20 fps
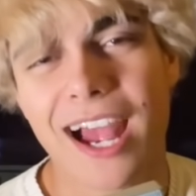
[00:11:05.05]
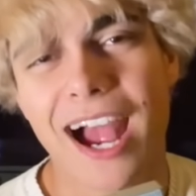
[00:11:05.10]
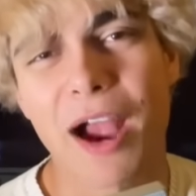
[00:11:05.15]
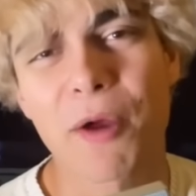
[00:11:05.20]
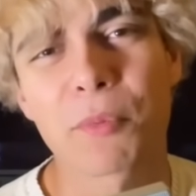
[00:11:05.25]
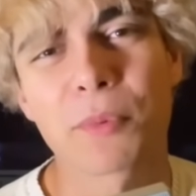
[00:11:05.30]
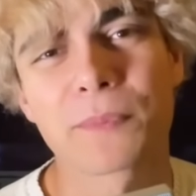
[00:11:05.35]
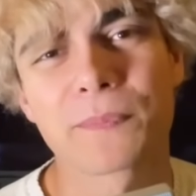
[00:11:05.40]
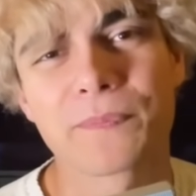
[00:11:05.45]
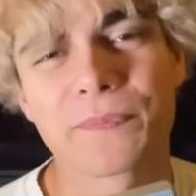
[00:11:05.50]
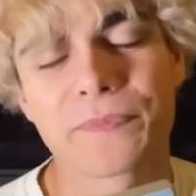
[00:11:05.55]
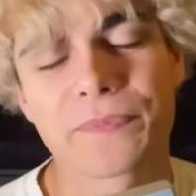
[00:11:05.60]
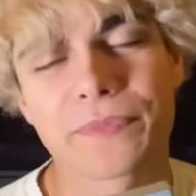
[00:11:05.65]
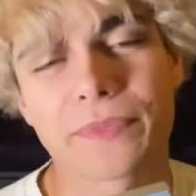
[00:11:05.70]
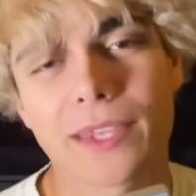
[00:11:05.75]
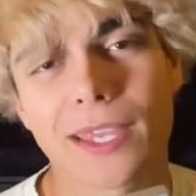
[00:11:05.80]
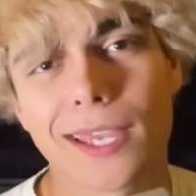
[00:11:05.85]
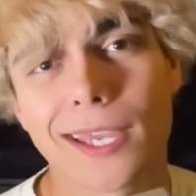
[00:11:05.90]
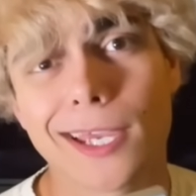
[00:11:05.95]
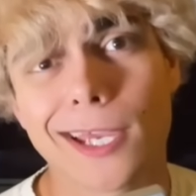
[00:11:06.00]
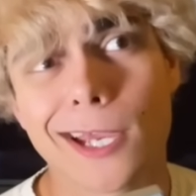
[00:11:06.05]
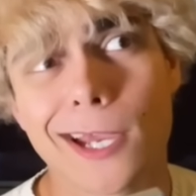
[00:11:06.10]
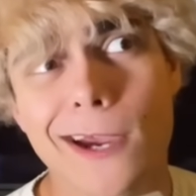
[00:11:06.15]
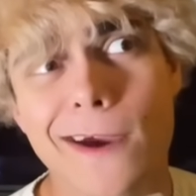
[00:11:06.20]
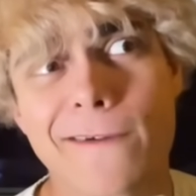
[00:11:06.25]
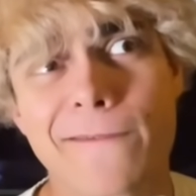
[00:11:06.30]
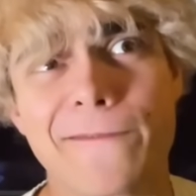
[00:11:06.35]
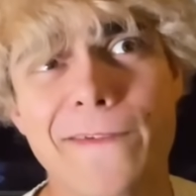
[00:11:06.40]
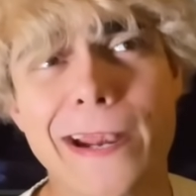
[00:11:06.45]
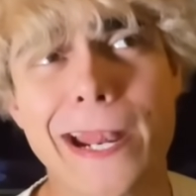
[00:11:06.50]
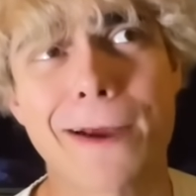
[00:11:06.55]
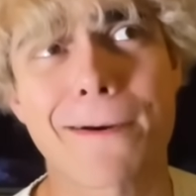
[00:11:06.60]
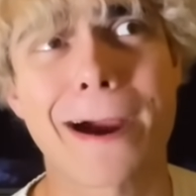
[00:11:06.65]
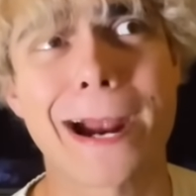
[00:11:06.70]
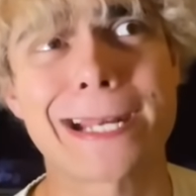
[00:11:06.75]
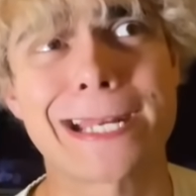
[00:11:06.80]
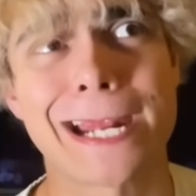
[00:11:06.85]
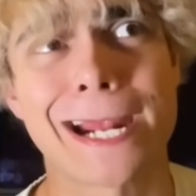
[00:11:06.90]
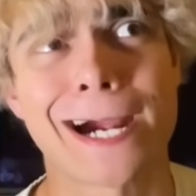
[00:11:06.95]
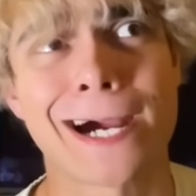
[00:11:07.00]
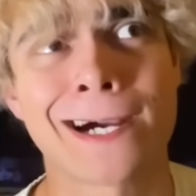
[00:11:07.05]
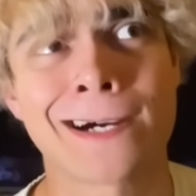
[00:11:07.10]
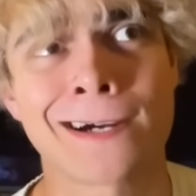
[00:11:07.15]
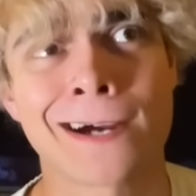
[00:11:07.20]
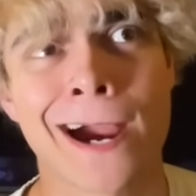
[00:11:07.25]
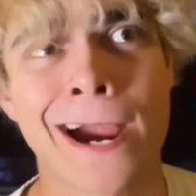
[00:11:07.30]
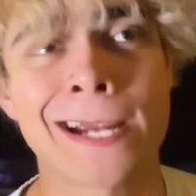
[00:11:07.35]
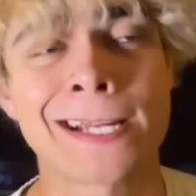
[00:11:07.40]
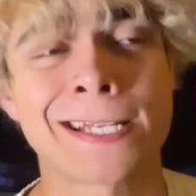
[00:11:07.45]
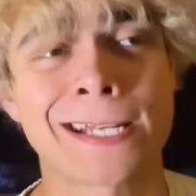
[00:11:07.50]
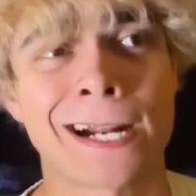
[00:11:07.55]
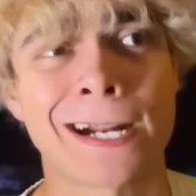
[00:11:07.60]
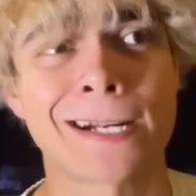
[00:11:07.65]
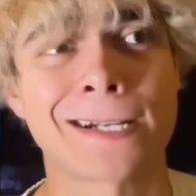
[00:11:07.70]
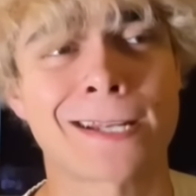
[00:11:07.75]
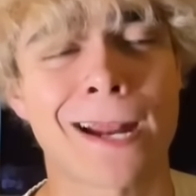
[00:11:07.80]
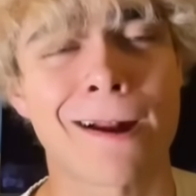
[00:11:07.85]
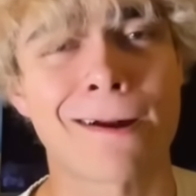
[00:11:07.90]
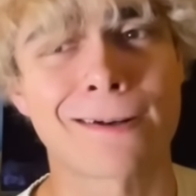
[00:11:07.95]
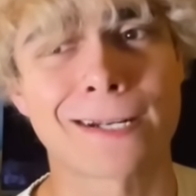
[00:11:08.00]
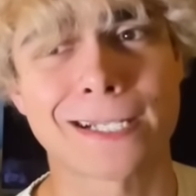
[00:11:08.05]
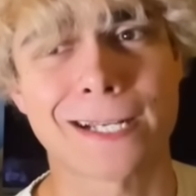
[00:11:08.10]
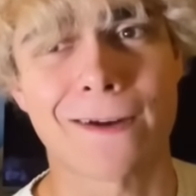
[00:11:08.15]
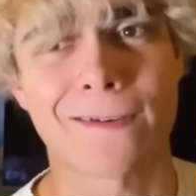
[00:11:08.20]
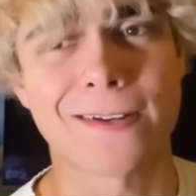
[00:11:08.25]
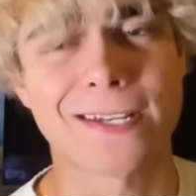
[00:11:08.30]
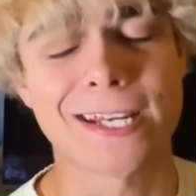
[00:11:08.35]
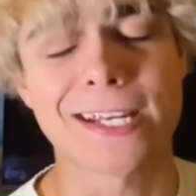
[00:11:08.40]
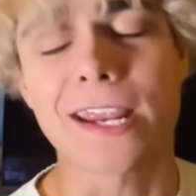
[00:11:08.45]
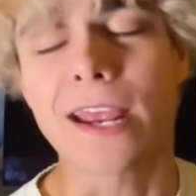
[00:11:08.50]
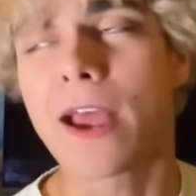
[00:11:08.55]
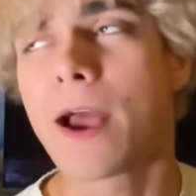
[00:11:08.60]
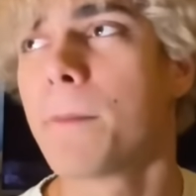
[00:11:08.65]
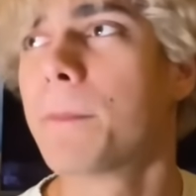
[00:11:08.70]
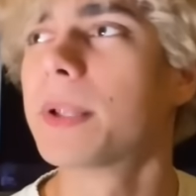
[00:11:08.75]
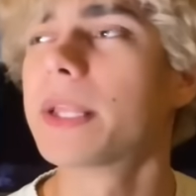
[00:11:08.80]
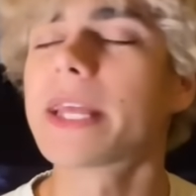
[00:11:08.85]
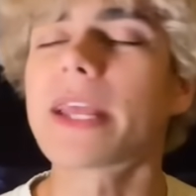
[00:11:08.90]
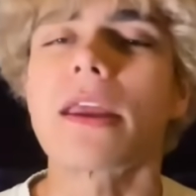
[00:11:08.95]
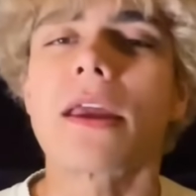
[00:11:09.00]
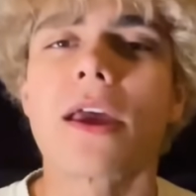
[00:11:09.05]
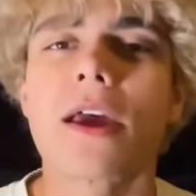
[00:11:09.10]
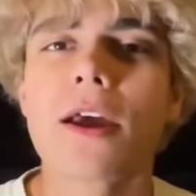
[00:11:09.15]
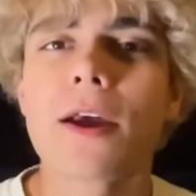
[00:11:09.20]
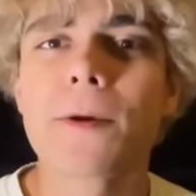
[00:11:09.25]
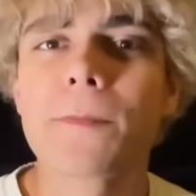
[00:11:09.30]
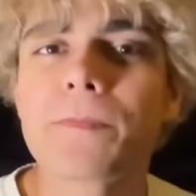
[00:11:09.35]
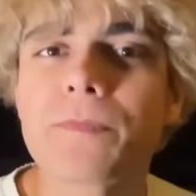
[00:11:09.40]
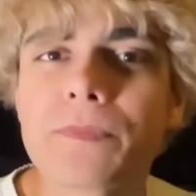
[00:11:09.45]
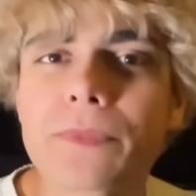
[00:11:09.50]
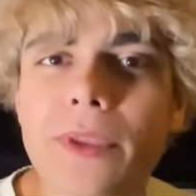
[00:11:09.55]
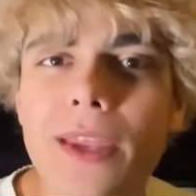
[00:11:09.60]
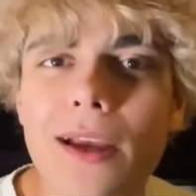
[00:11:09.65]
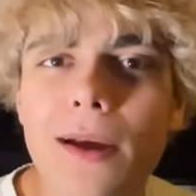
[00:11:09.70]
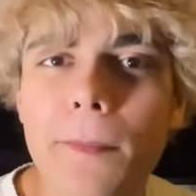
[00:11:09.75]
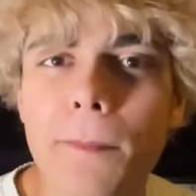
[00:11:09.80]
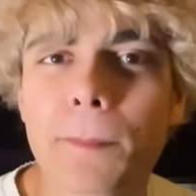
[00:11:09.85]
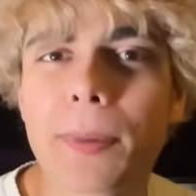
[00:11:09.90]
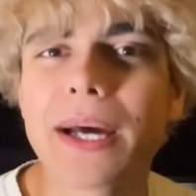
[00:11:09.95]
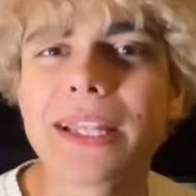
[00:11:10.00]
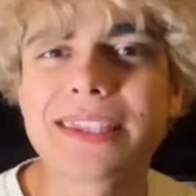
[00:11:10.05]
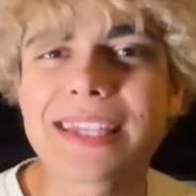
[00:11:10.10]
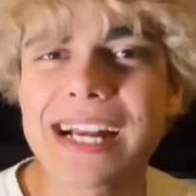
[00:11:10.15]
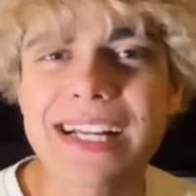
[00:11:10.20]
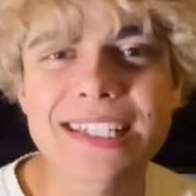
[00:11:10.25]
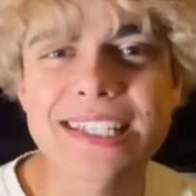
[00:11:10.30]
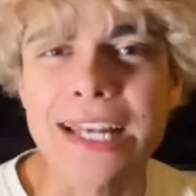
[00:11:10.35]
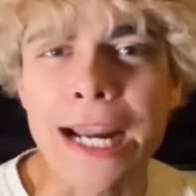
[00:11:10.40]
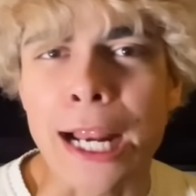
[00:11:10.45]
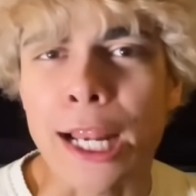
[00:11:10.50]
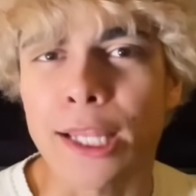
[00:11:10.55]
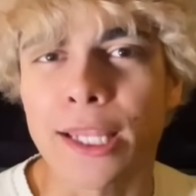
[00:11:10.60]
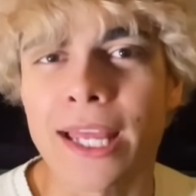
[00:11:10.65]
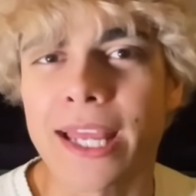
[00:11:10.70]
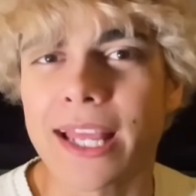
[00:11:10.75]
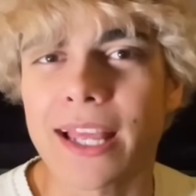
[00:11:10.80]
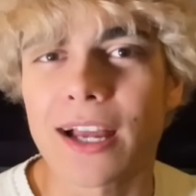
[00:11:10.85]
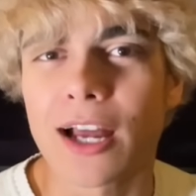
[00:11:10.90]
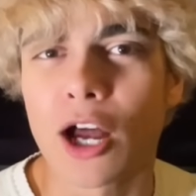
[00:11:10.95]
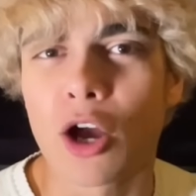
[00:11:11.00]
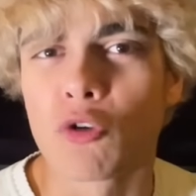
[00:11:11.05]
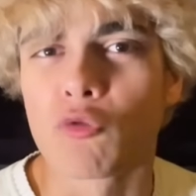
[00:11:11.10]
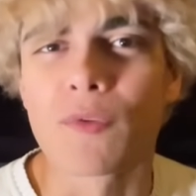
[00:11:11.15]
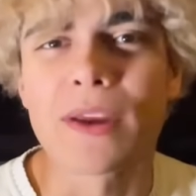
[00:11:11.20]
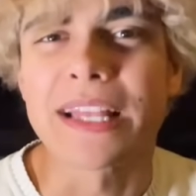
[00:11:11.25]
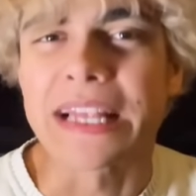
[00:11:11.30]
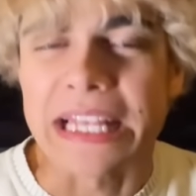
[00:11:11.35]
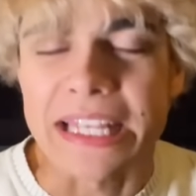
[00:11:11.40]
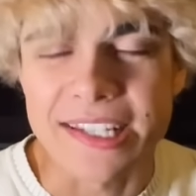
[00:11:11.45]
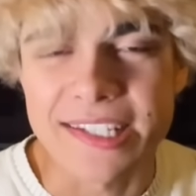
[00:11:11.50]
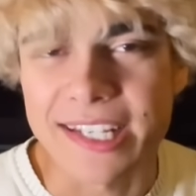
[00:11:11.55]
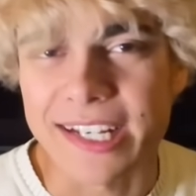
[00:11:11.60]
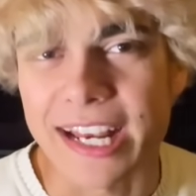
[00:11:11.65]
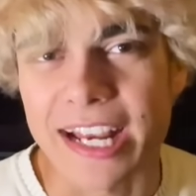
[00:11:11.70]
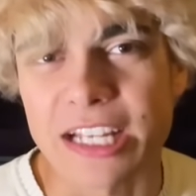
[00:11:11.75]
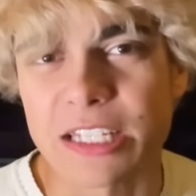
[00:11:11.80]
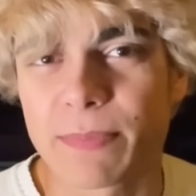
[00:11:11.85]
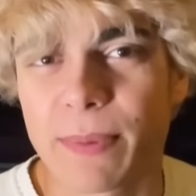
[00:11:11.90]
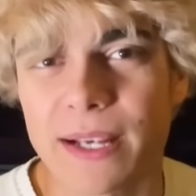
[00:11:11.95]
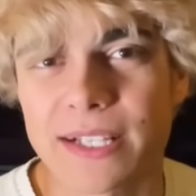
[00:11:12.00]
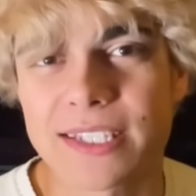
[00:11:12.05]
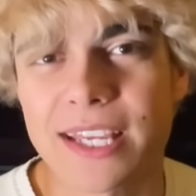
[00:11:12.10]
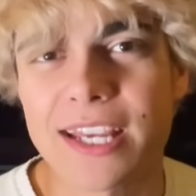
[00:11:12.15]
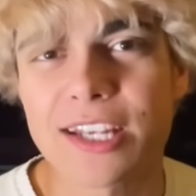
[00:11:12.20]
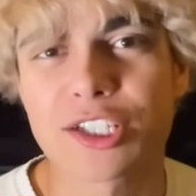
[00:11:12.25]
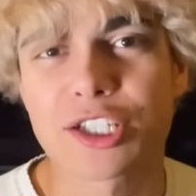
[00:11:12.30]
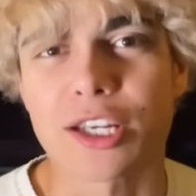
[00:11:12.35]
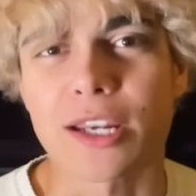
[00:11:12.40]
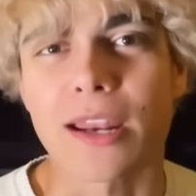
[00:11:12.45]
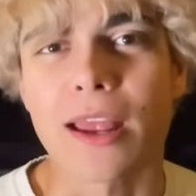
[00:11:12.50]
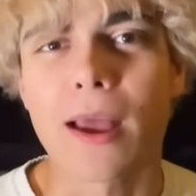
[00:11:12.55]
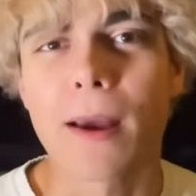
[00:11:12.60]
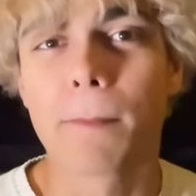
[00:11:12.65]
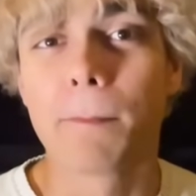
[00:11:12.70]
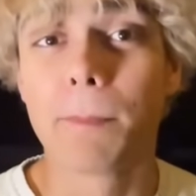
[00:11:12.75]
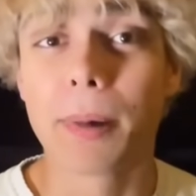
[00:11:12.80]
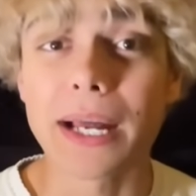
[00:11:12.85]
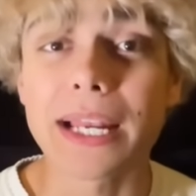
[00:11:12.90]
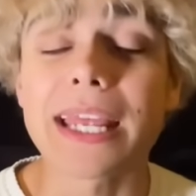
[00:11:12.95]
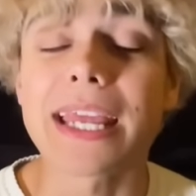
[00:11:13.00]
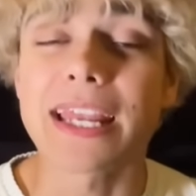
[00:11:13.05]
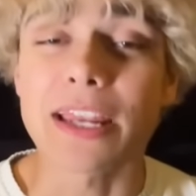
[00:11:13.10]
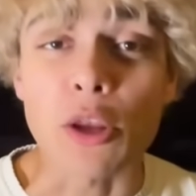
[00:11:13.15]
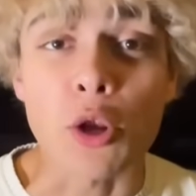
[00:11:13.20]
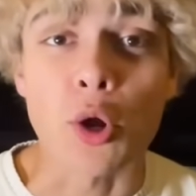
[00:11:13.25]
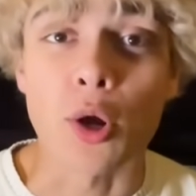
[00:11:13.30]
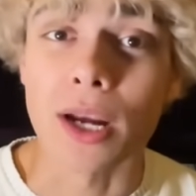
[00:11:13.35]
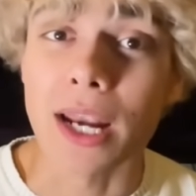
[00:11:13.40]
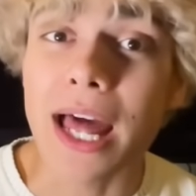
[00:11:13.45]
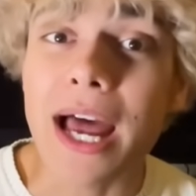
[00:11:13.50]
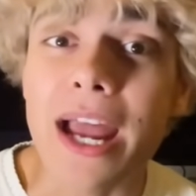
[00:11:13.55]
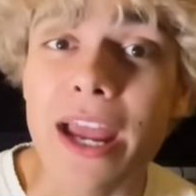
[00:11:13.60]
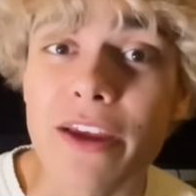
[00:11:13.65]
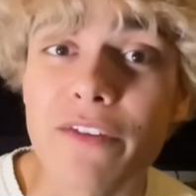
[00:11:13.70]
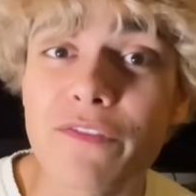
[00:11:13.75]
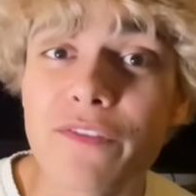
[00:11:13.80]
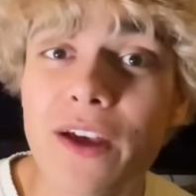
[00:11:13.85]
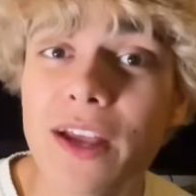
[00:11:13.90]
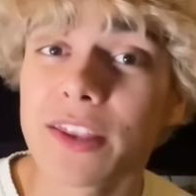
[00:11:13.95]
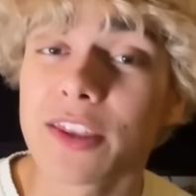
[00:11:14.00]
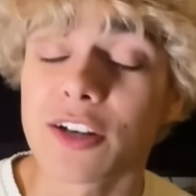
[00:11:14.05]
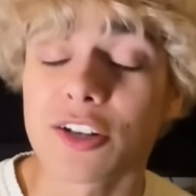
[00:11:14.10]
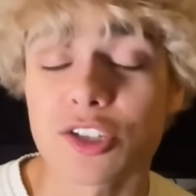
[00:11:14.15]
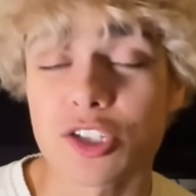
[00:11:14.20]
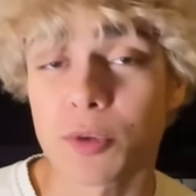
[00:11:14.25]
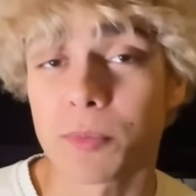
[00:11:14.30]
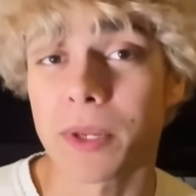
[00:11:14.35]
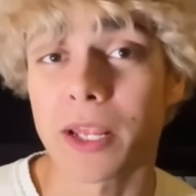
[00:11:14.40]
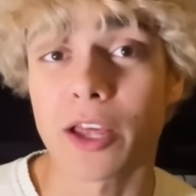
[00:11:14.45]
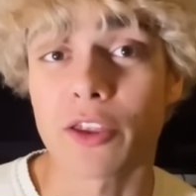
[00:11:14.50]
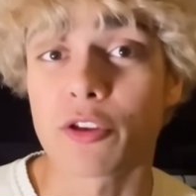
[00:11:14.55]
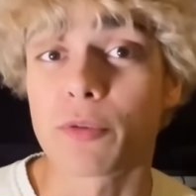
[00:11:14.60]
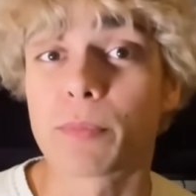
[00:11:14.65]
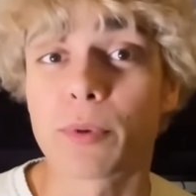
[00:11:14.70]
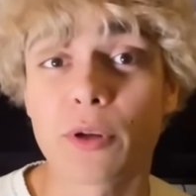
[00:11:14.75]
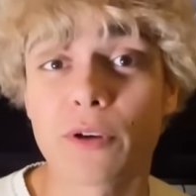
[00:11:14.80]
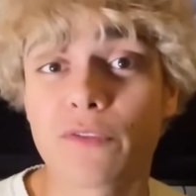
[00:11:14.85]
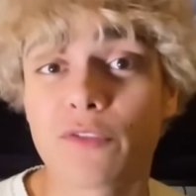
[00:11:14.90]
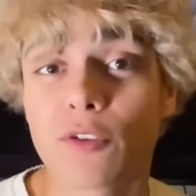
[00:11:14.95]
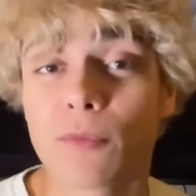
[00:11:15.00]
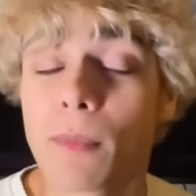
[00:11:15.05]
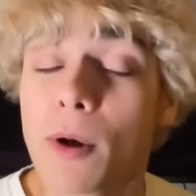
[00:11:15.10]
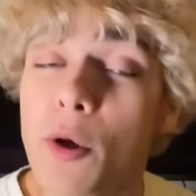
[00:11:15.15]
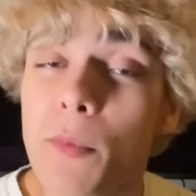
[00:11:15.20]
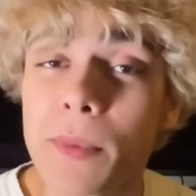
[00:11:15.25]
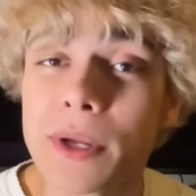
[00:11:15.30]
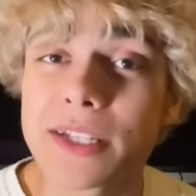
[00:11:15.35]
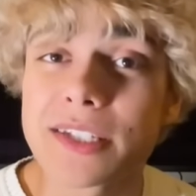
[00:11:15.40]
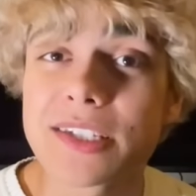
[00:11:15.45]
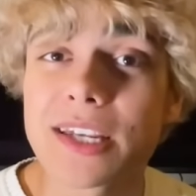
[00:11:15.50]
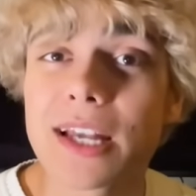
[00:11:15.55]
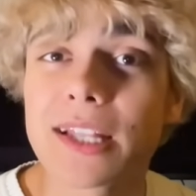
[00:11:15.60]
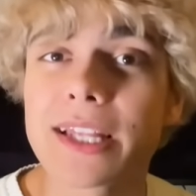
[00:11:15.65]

I want a video idea. I sailed the 7 seas. But that's not like a realistic expectation. But in your life, there's so many other beautiful moments.